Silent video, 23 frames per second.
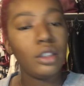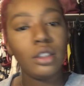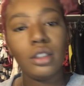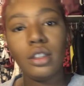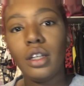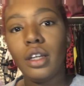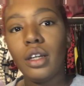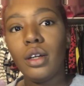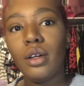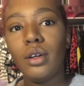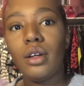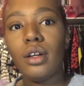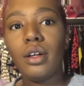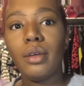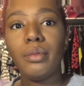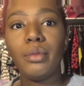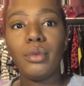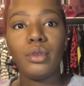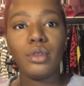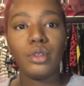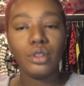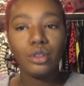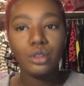Now
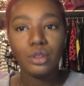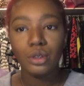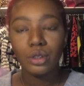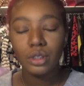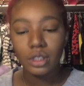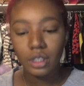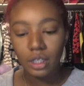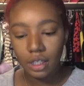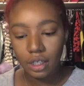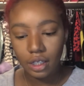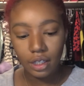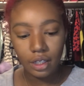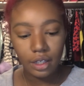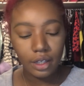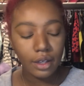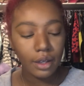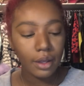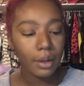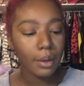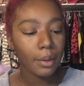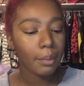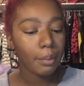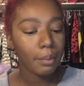I'm going to take
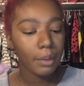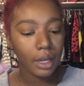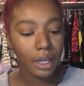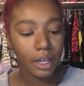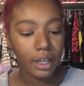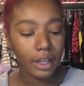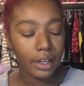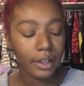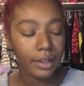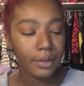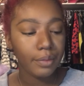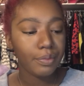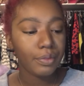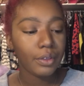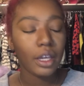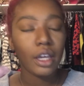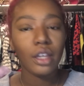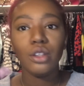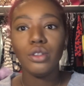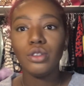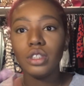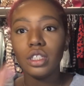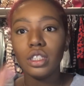
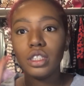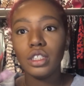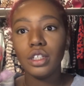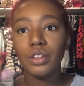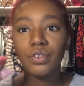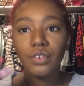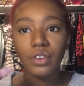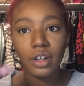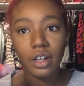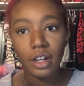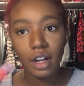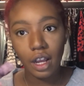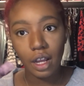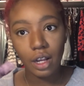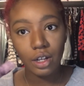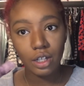I use a different